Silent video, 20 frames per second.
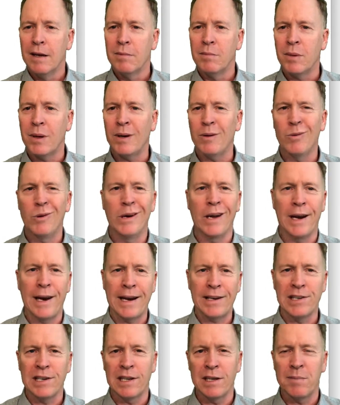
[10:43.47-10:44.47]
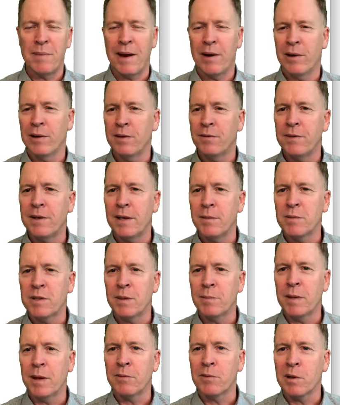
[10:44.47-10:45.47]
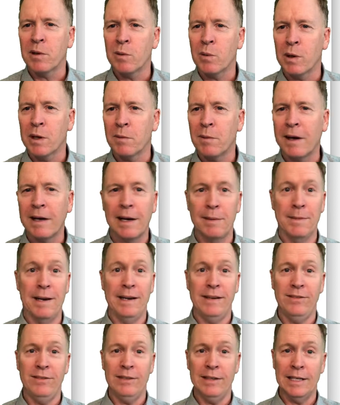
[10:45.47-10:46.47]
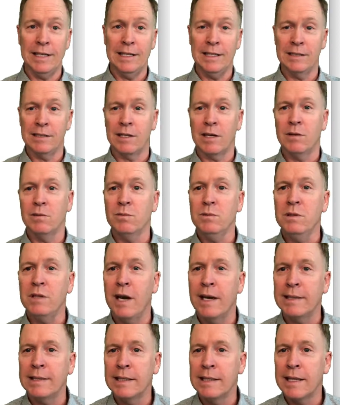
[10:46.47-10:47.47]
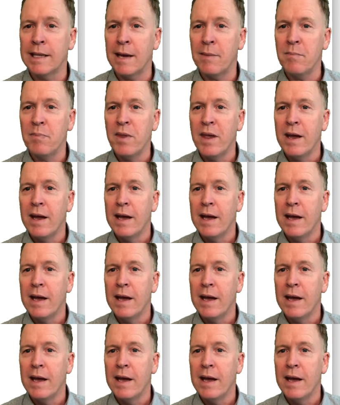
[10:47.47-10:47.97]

but we're not actually going to power on the VM, so I'm not really worried about it. I'm not even going to install DOS into them.